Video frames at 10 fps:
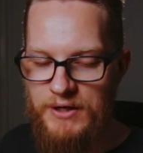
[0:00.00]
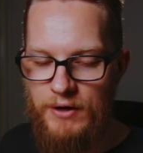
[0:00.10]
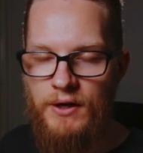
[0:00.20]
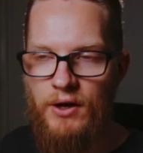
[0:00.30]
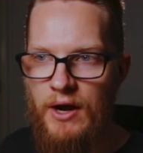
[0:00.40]

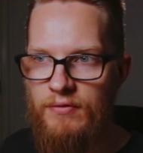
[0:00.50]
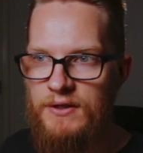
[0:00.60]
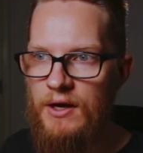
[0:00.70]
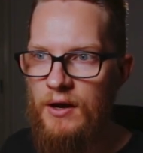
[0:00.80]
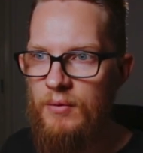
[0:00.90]
definitely gonna have
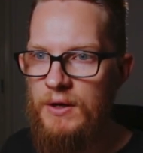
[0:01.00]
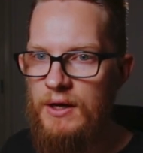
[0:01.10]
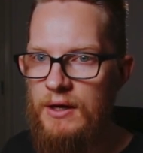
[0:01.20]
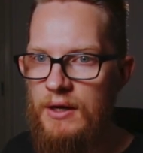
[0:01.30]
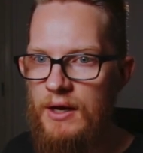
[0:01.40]
to come
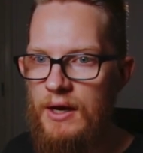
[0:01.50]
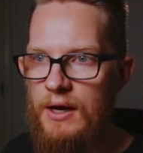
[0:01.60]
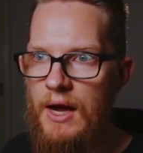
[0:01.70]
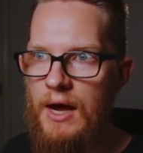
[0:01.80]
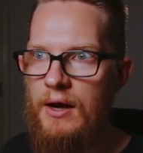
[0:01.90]
in
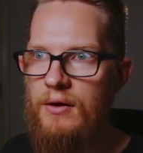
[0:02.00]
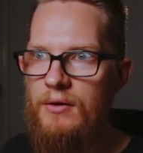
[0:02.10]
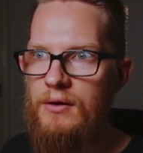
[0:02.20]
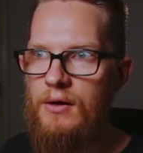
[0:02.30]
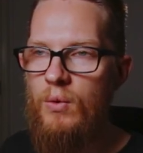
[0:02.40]
and add
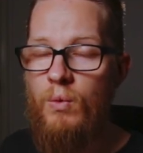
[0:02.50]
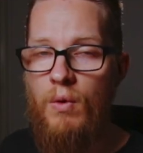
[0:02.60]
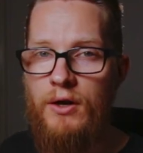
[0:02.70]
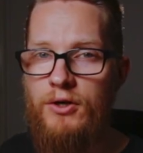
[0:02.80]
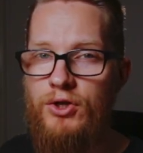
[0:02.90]
a
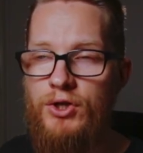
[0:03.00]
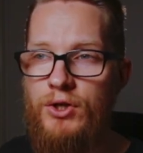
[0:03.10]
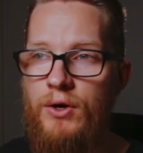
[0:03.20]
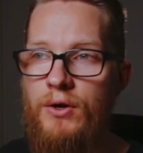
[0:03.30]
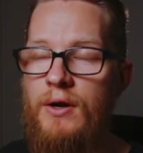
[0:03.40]
one
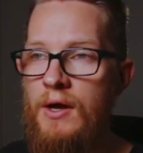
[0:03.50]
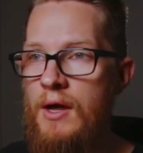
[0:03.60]
shot